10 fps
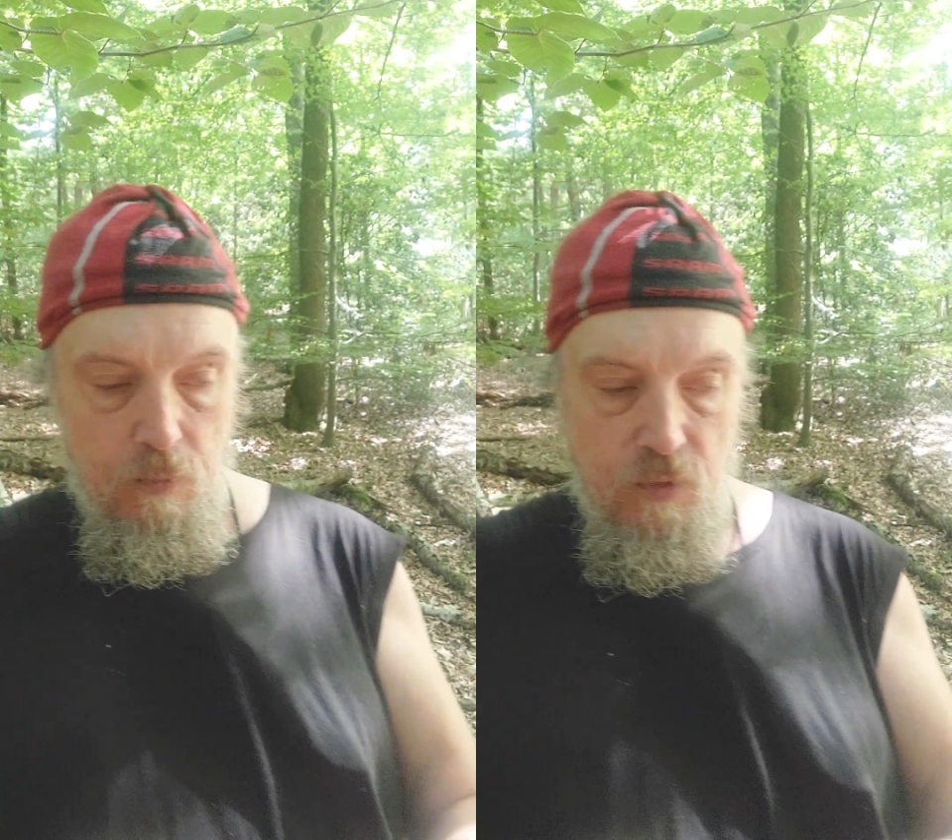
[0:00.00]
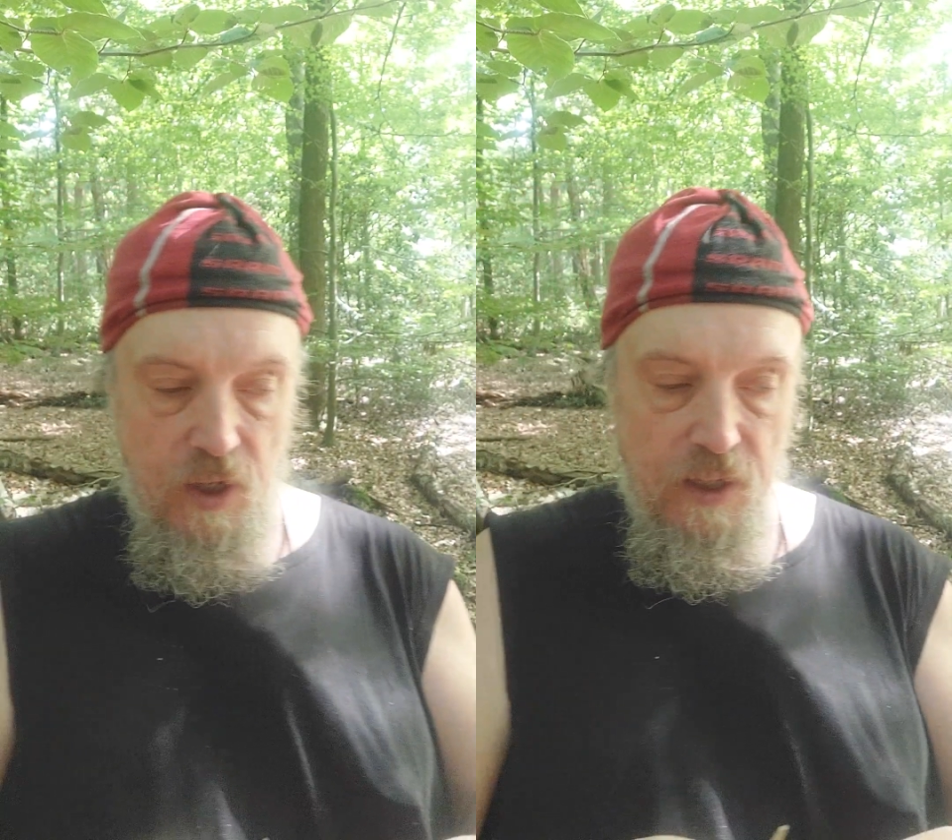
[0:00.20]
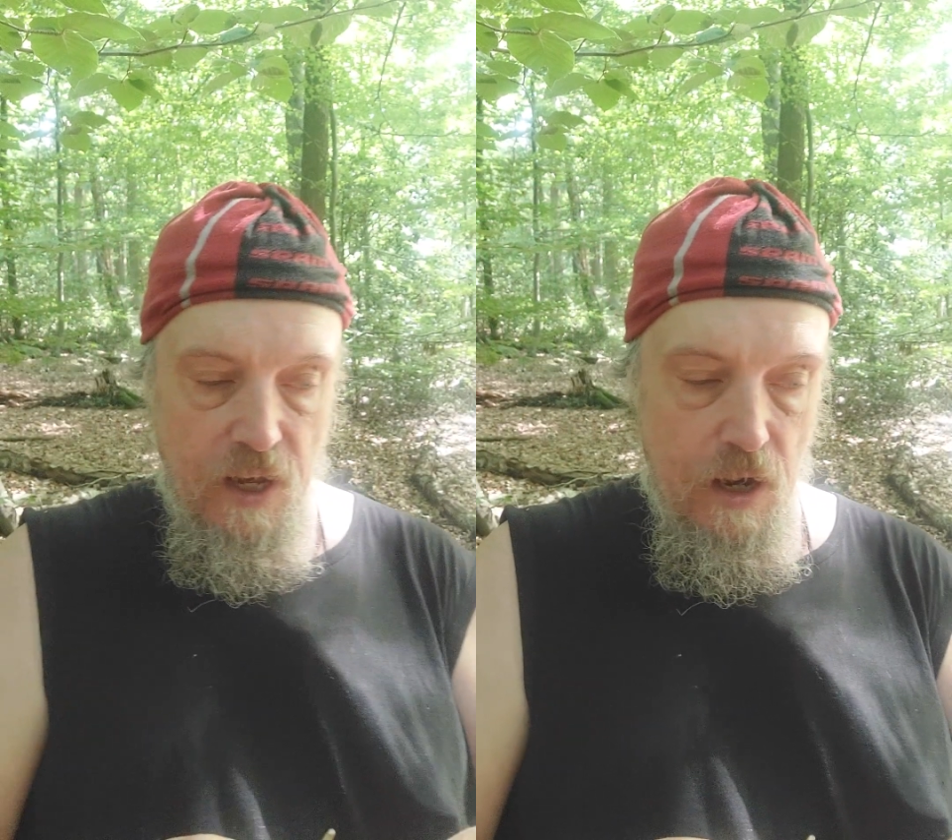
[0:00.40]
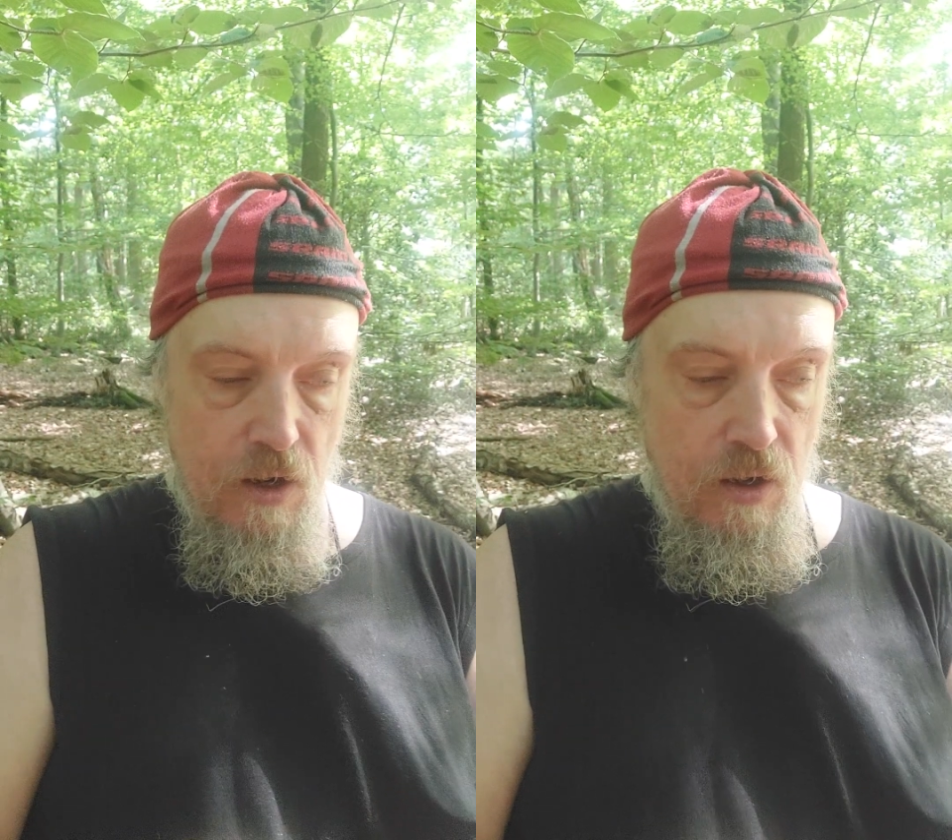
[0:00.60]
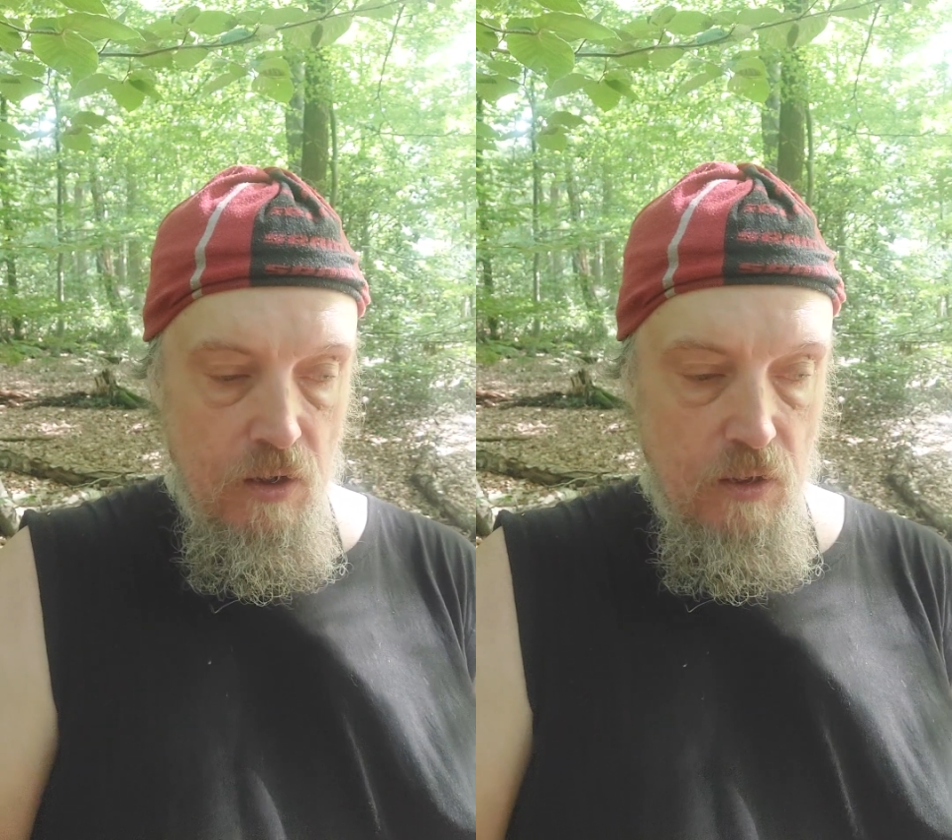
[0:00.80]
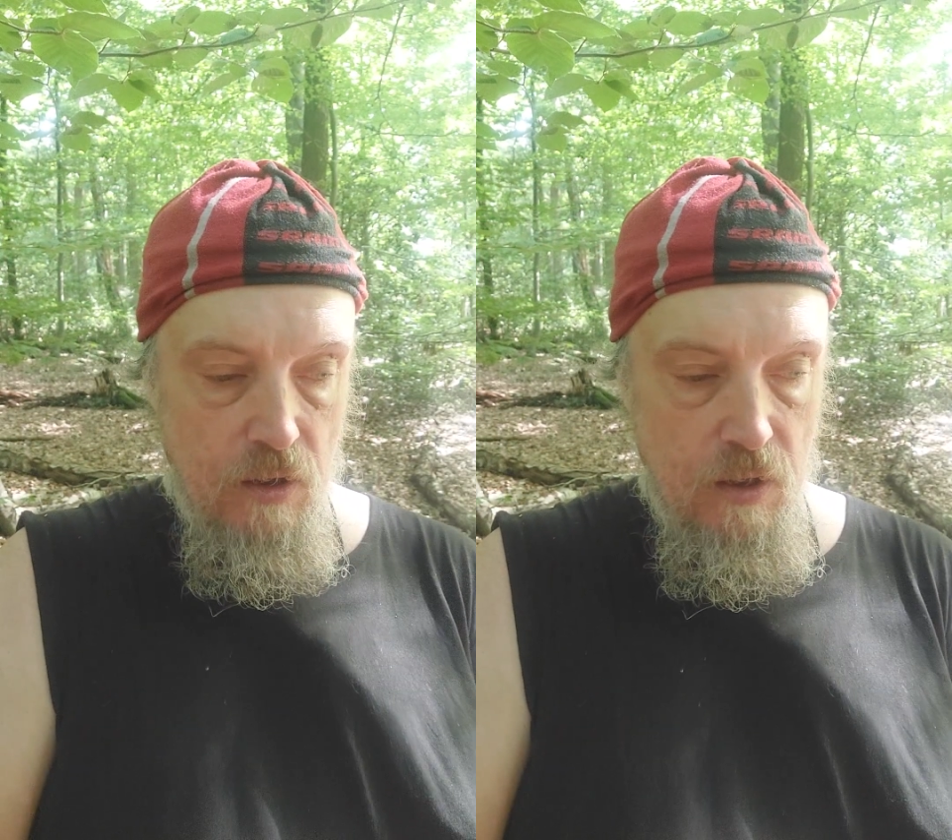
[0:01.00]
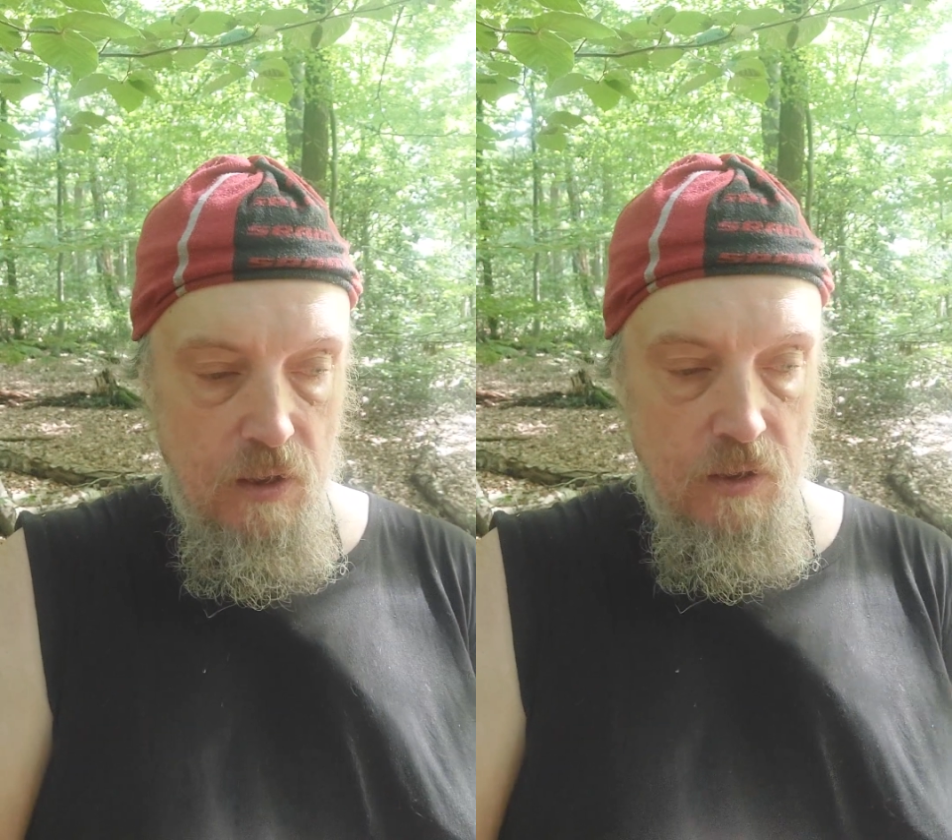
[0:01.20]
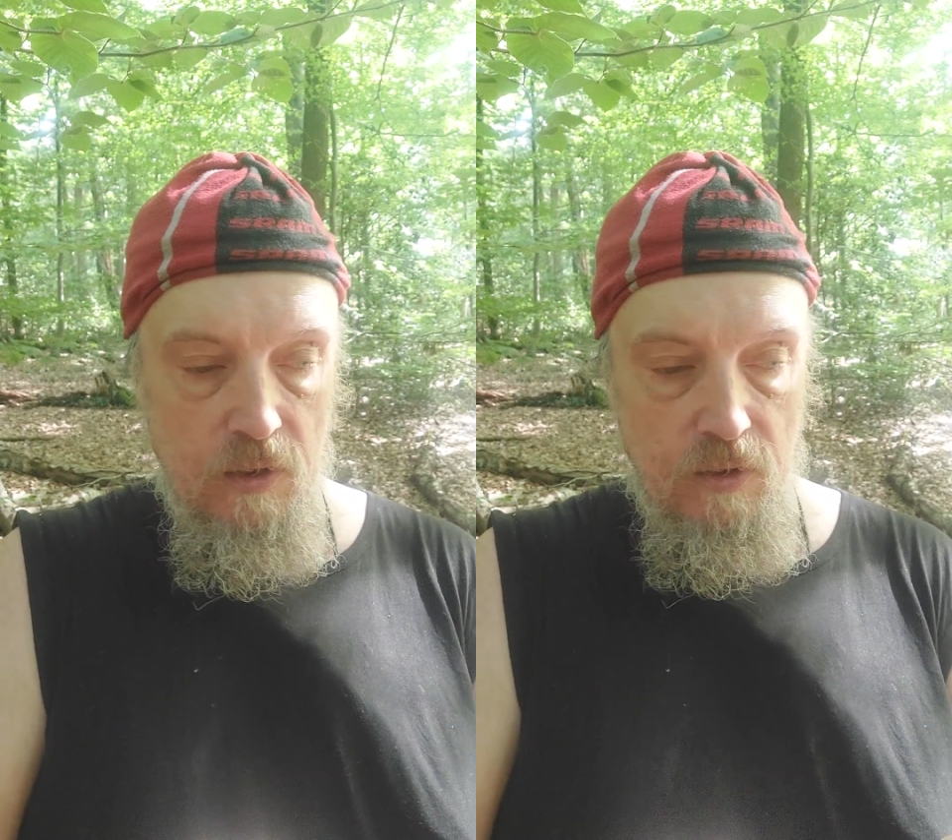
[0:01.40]
take care
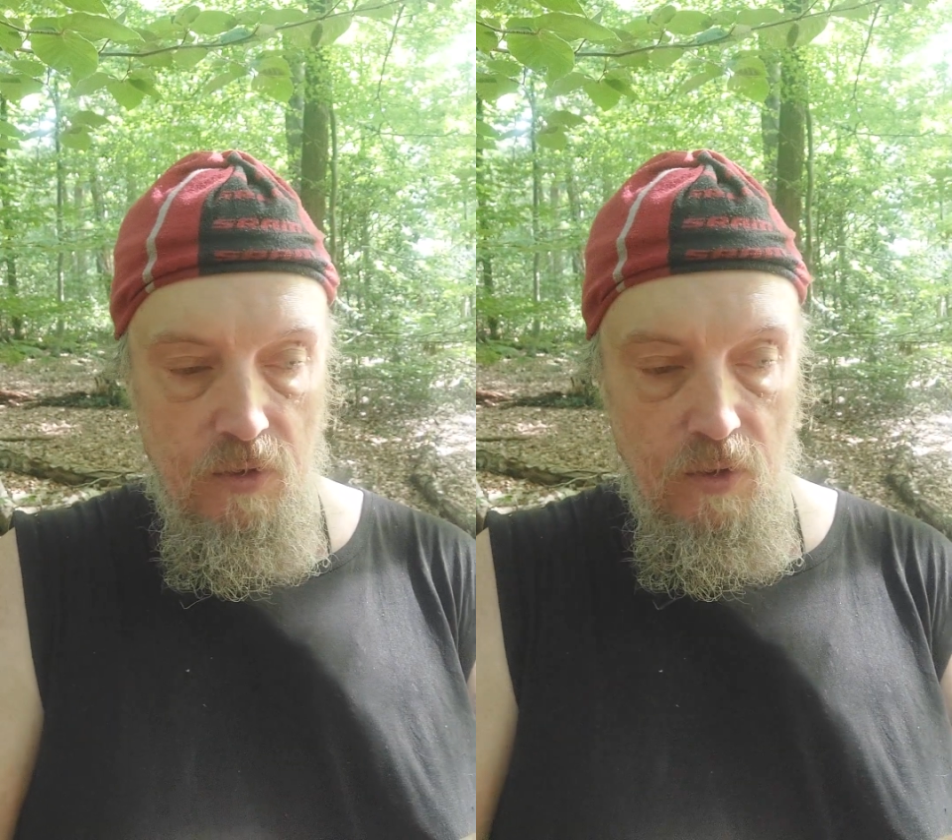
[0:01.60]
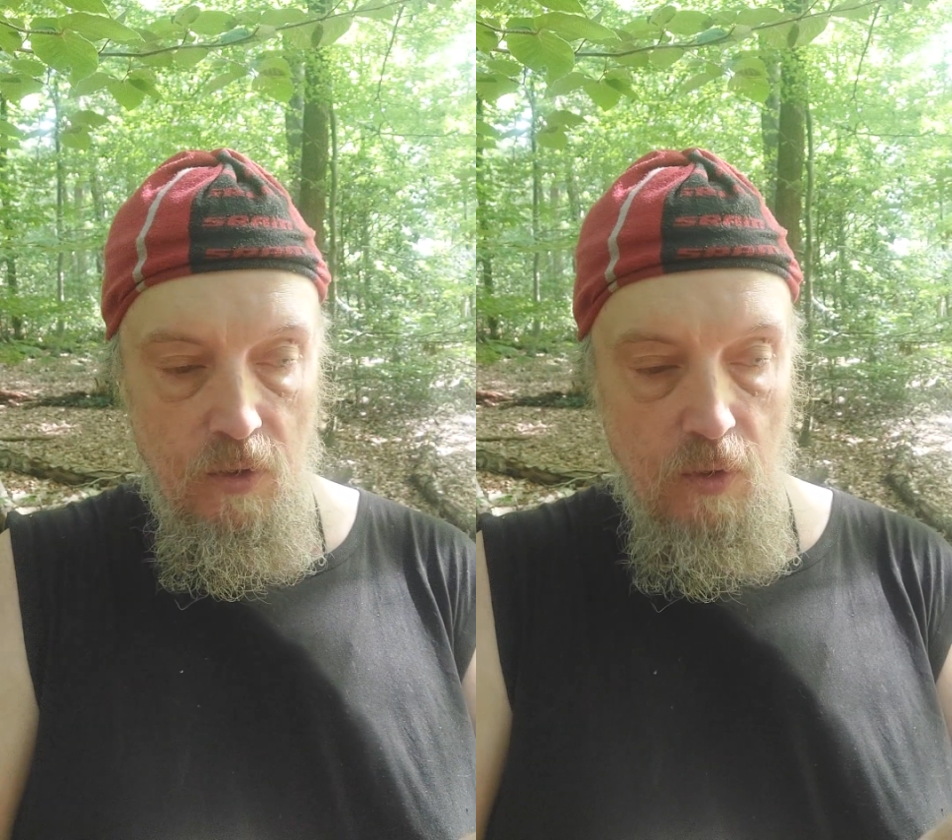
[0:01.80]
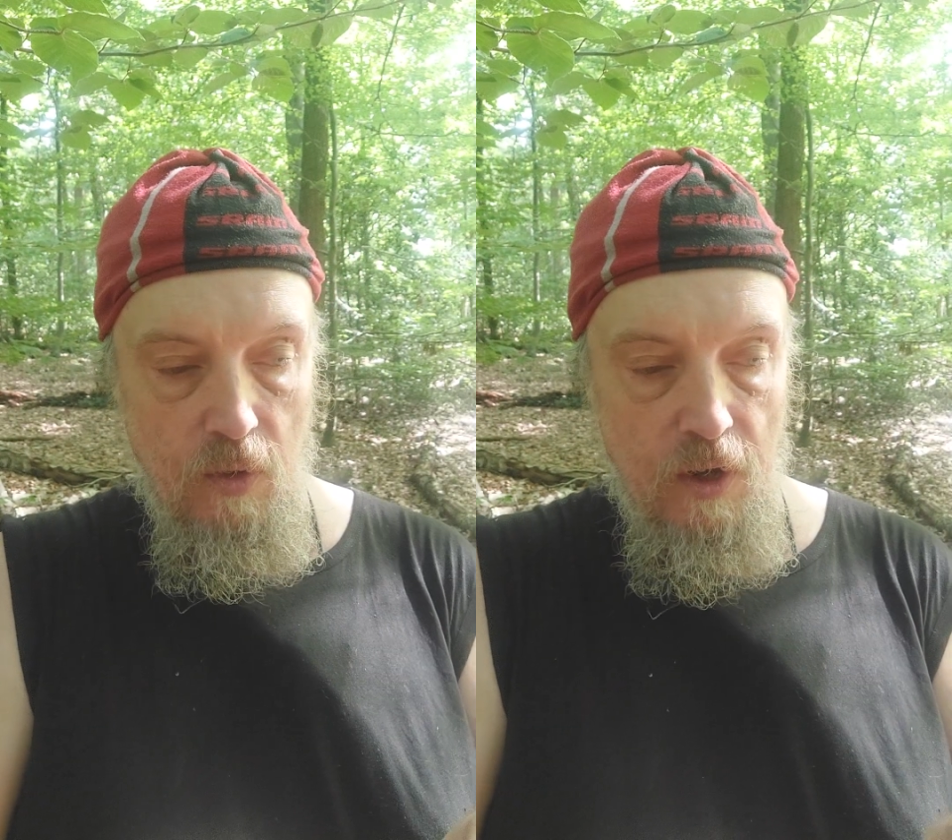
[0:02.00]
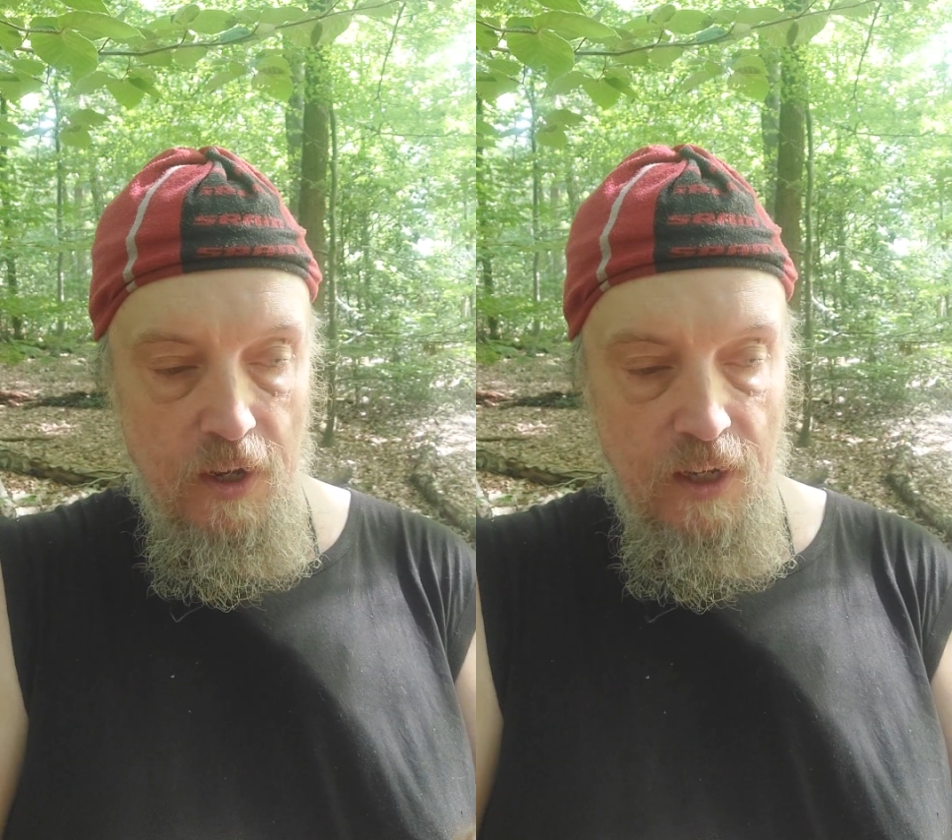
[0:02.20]
to